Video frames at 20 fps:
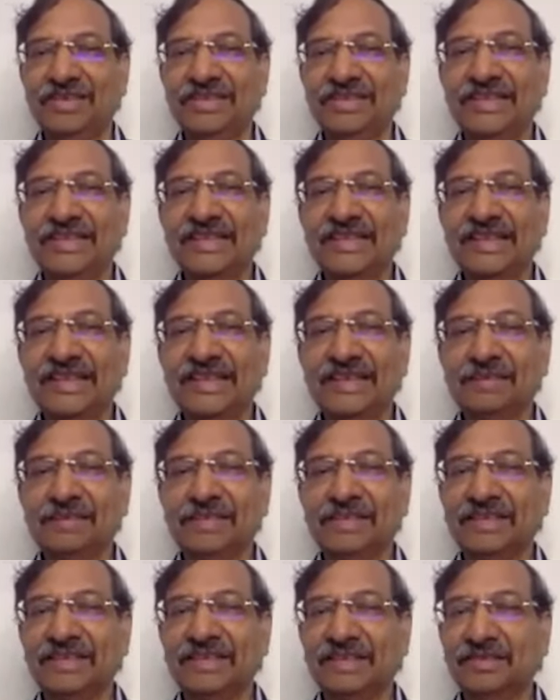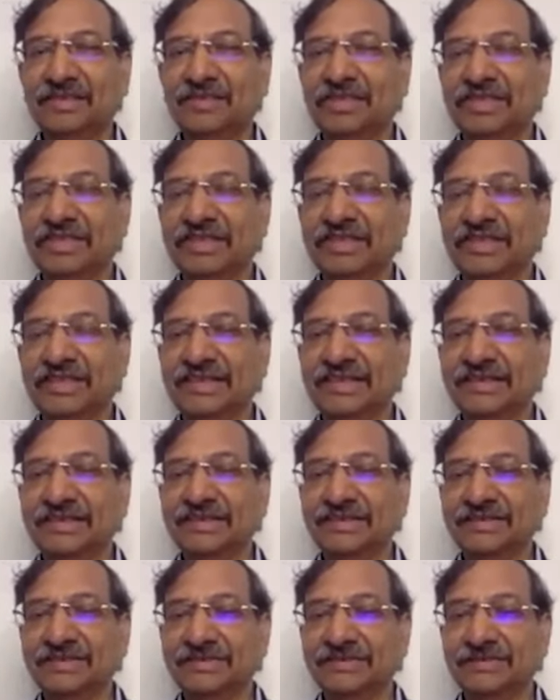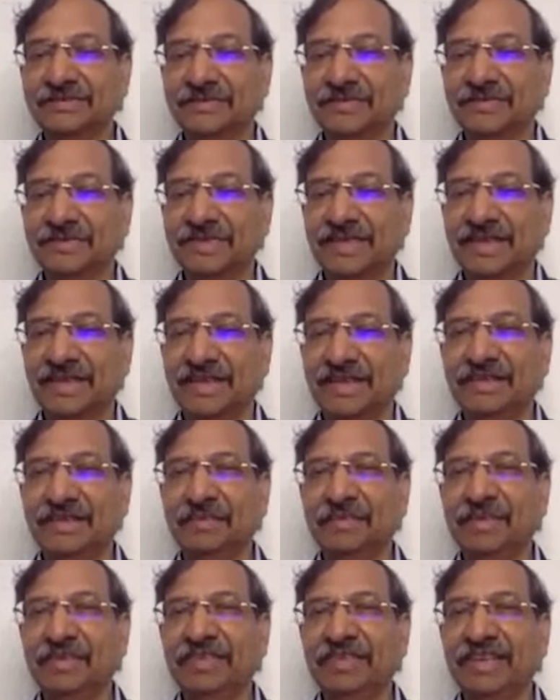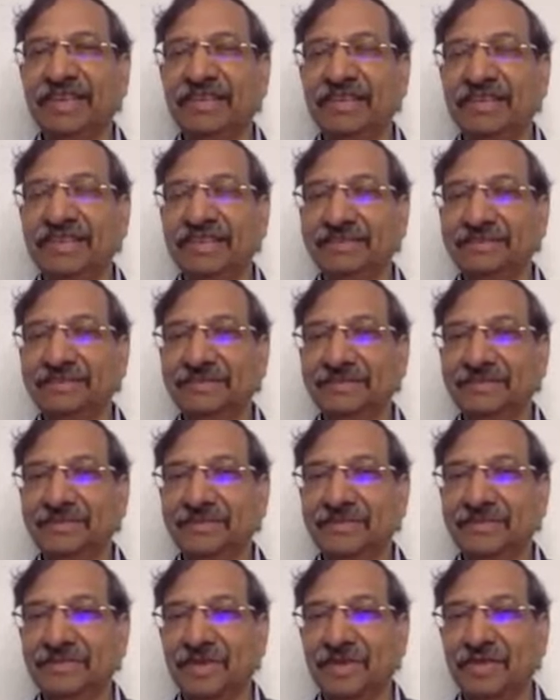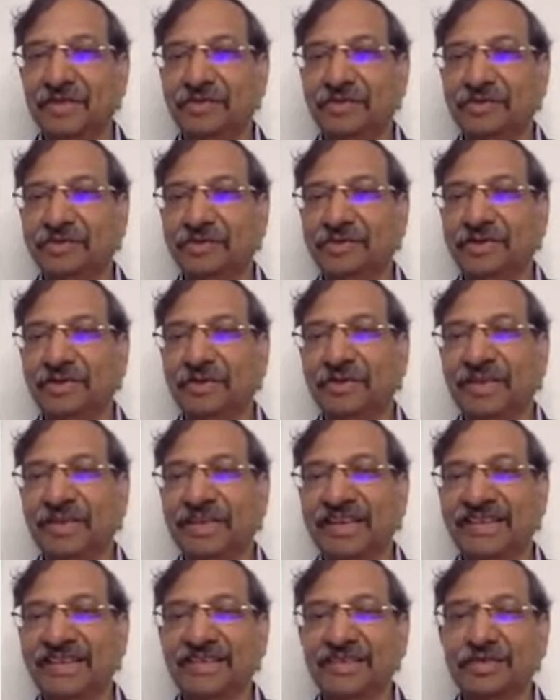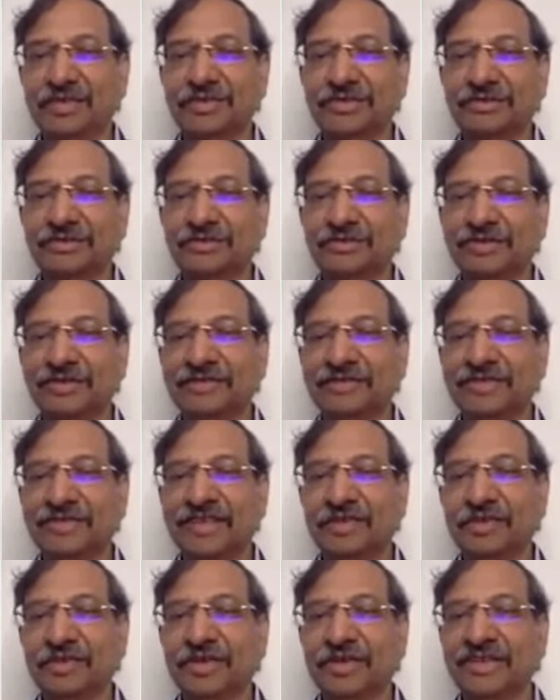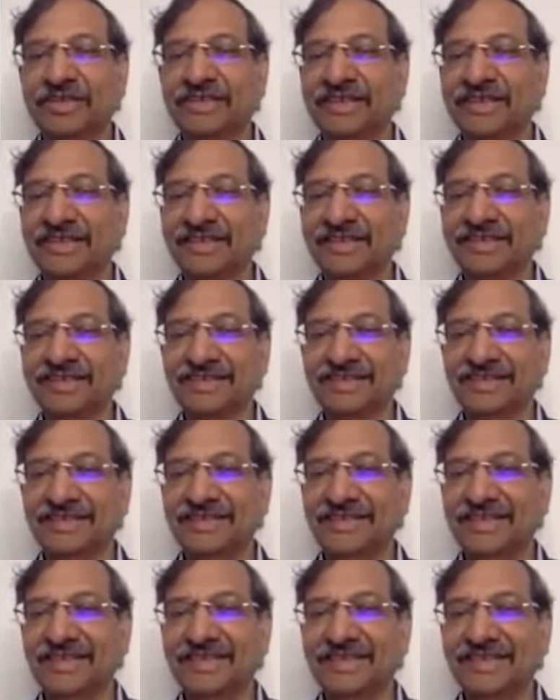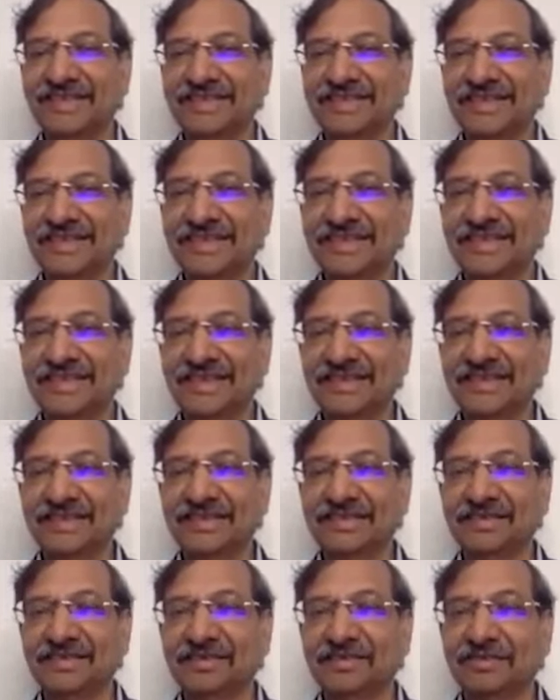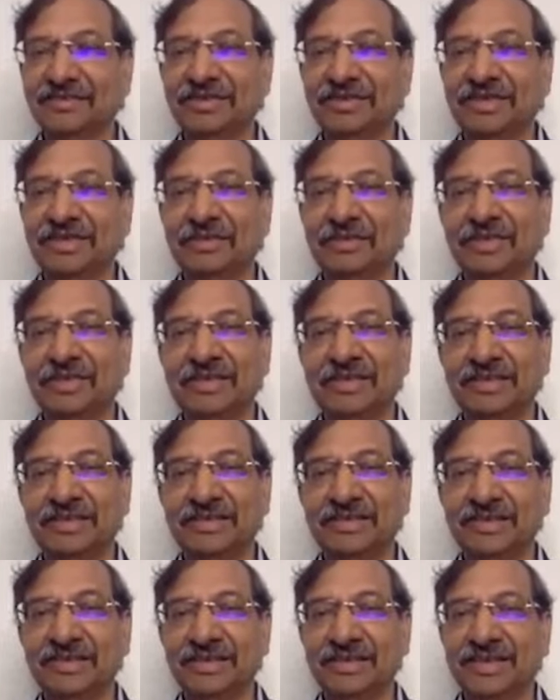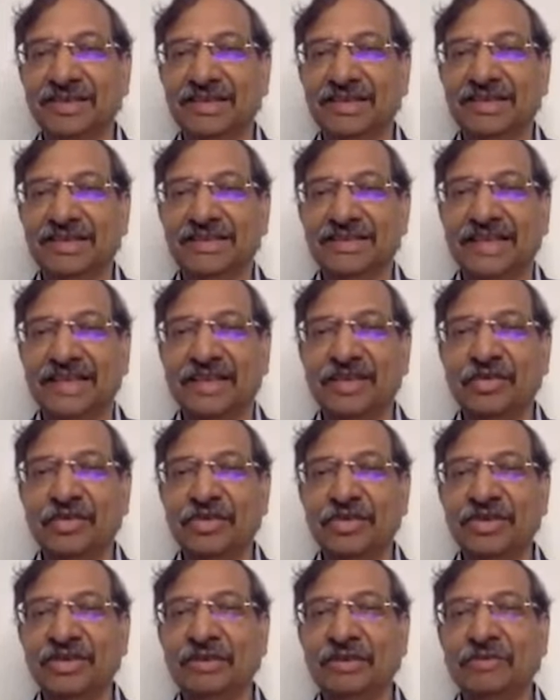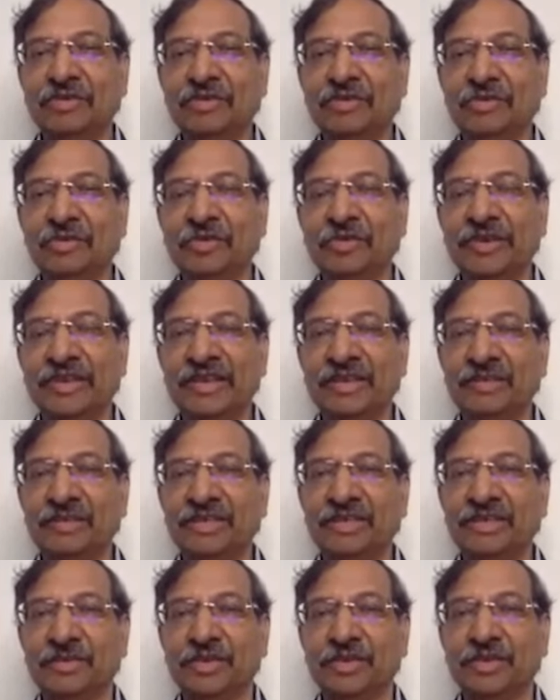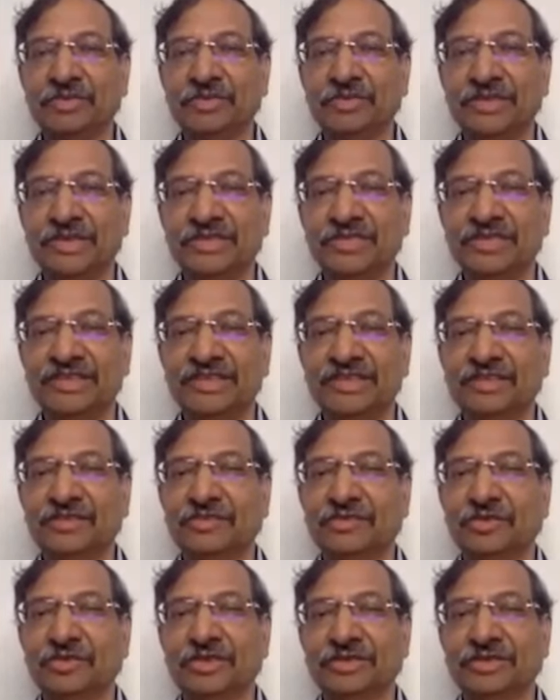So these are the 10 mantras which are there. A simplified way of somebody asks the question, where do I start? These are the 10 things which can be done. Thank you, Sriram, for providing me the opportunity for this